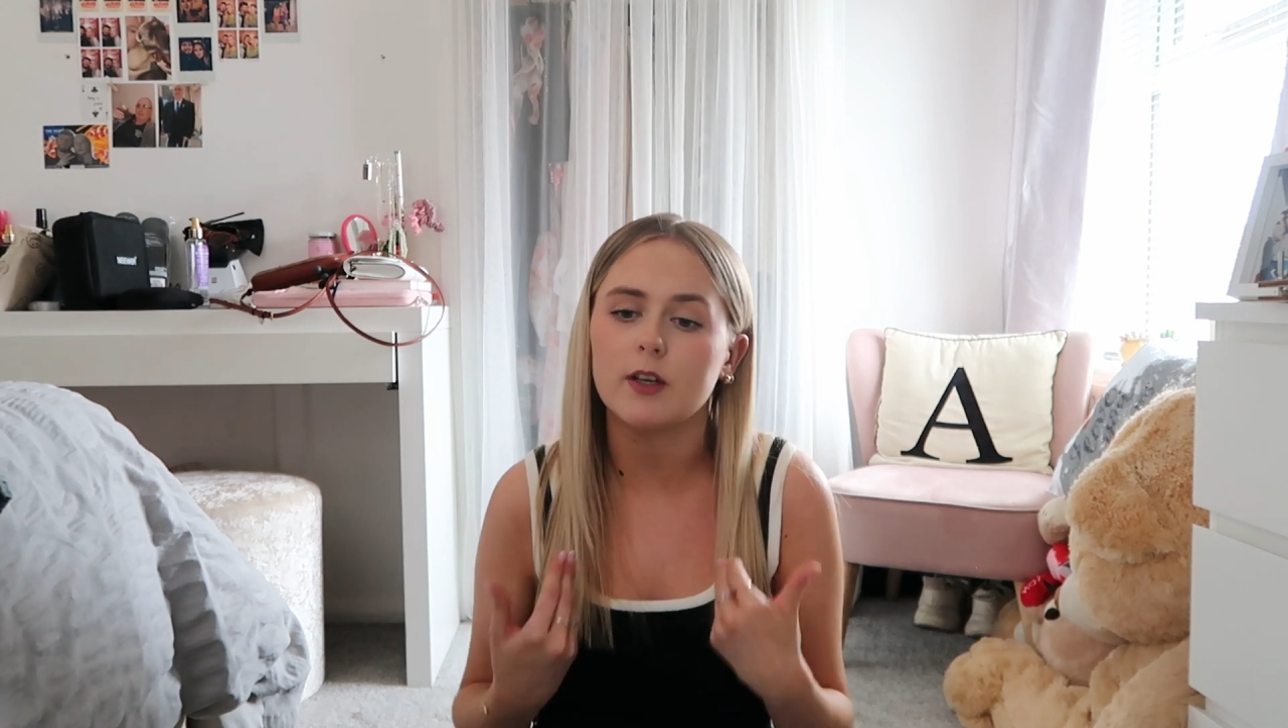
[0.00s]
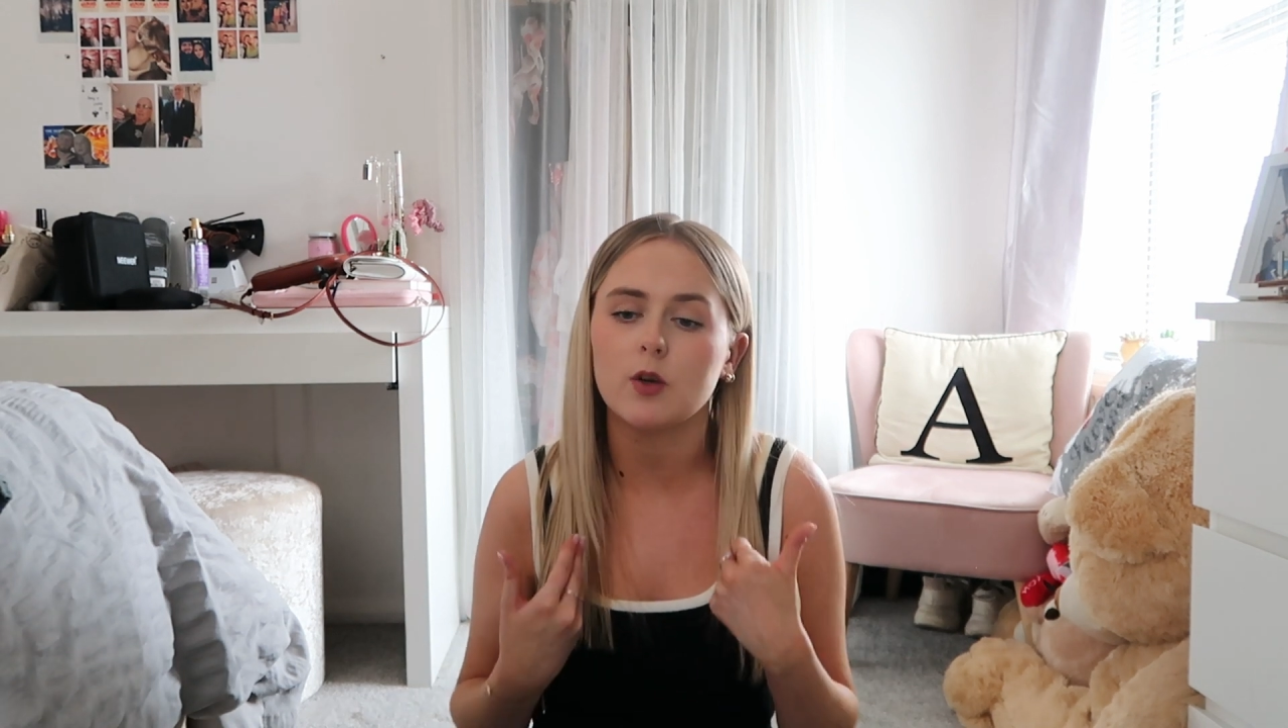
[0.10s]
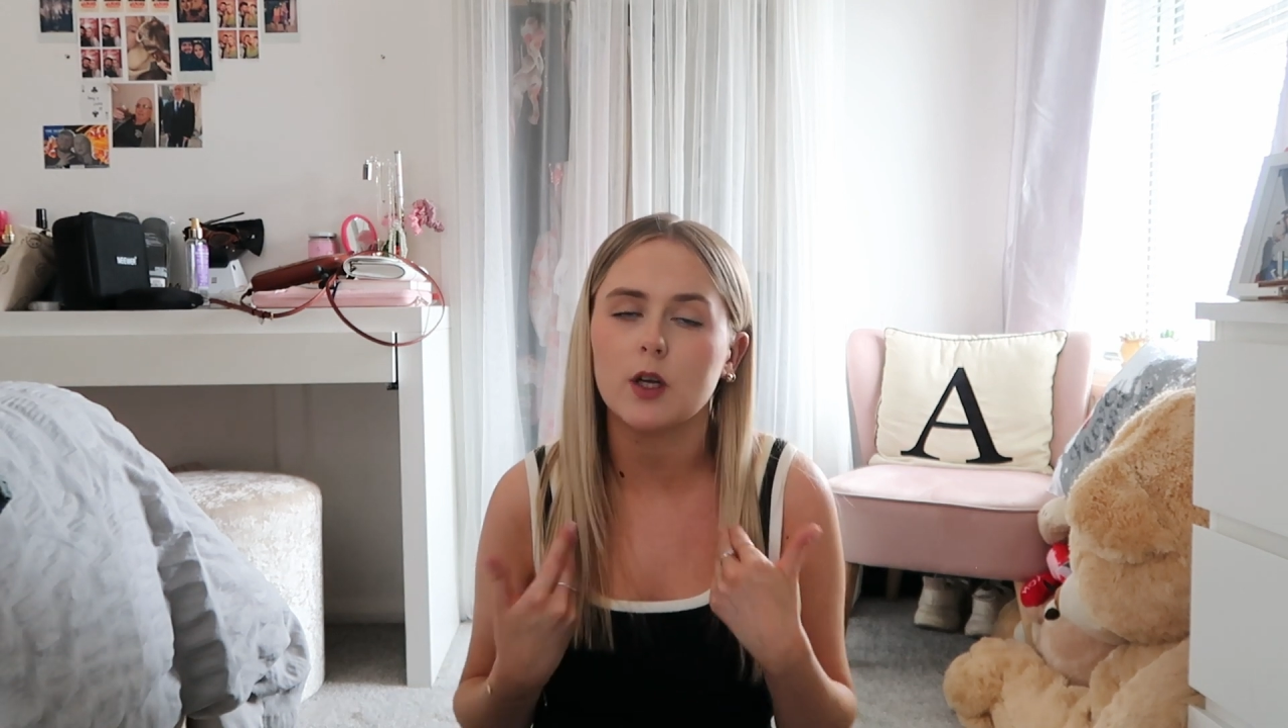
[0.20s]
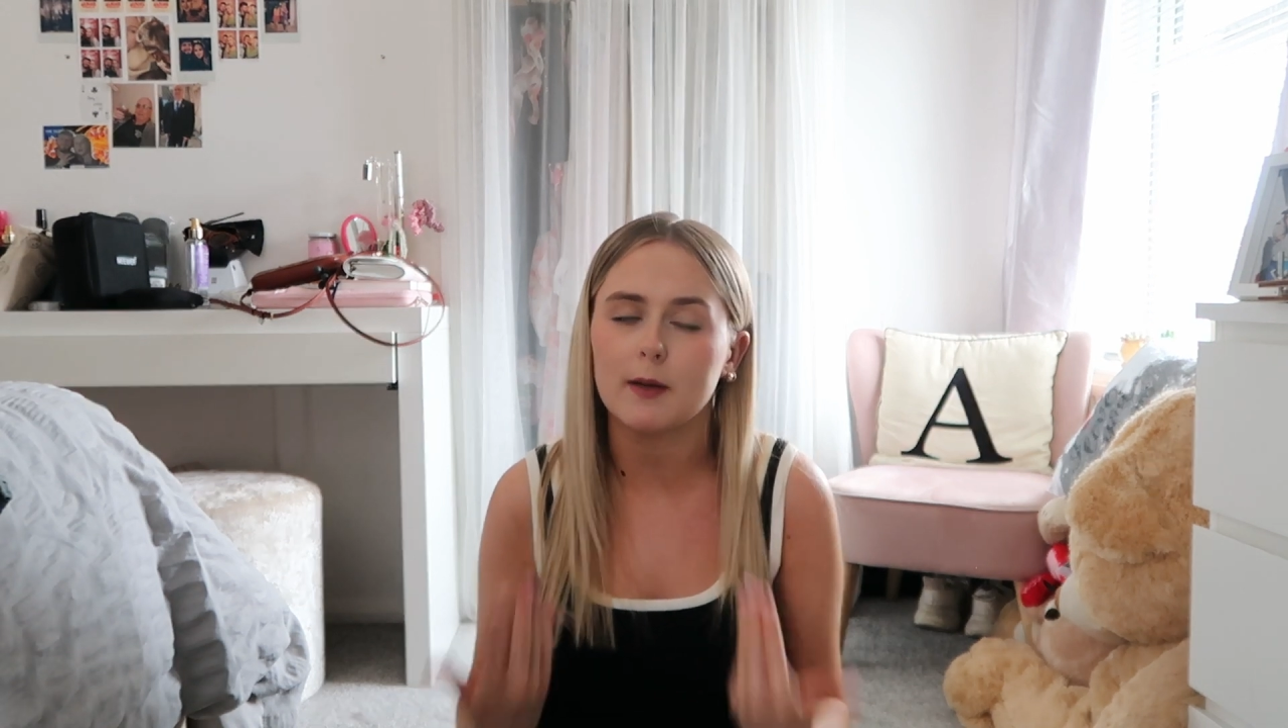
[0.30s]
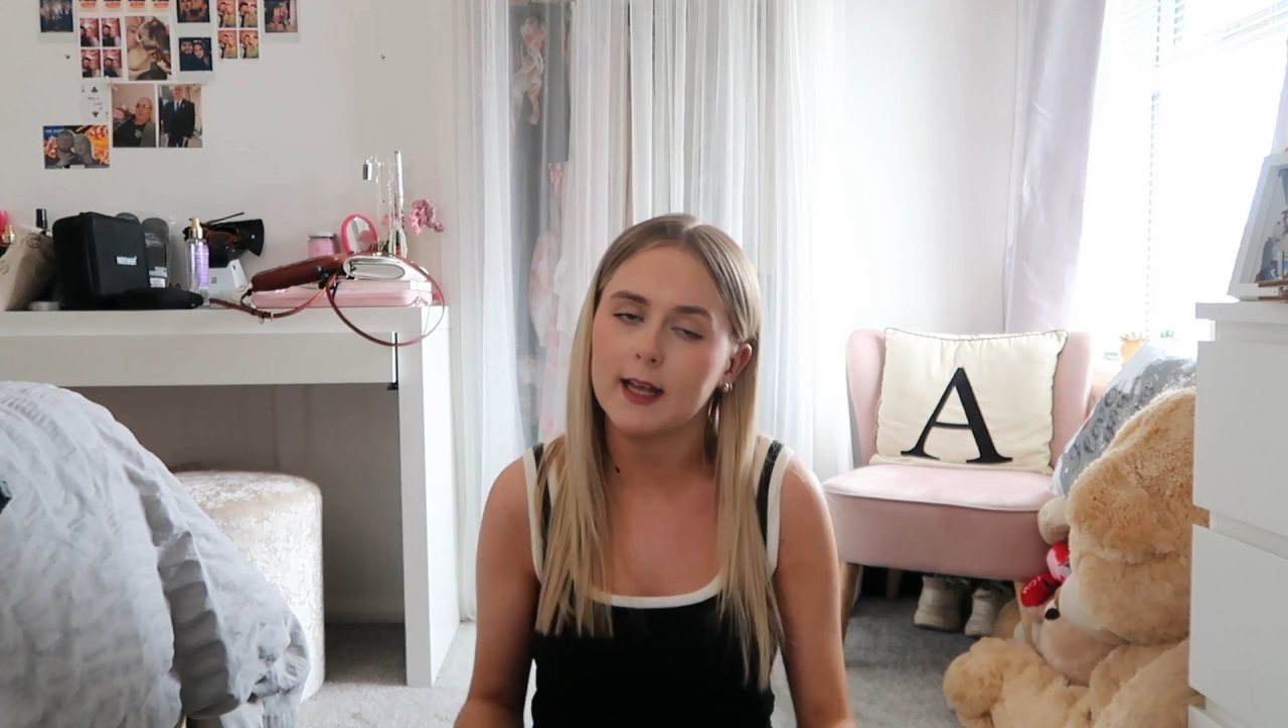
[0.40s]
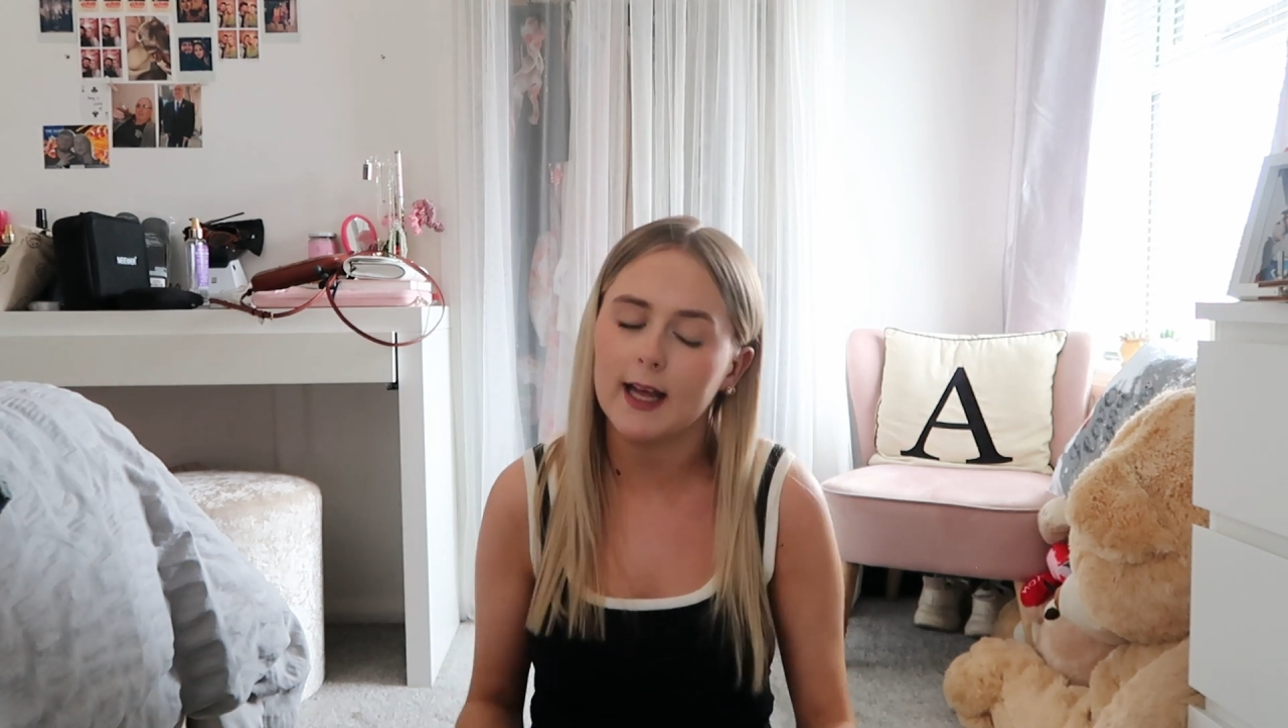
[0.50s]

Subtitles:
and you're going to be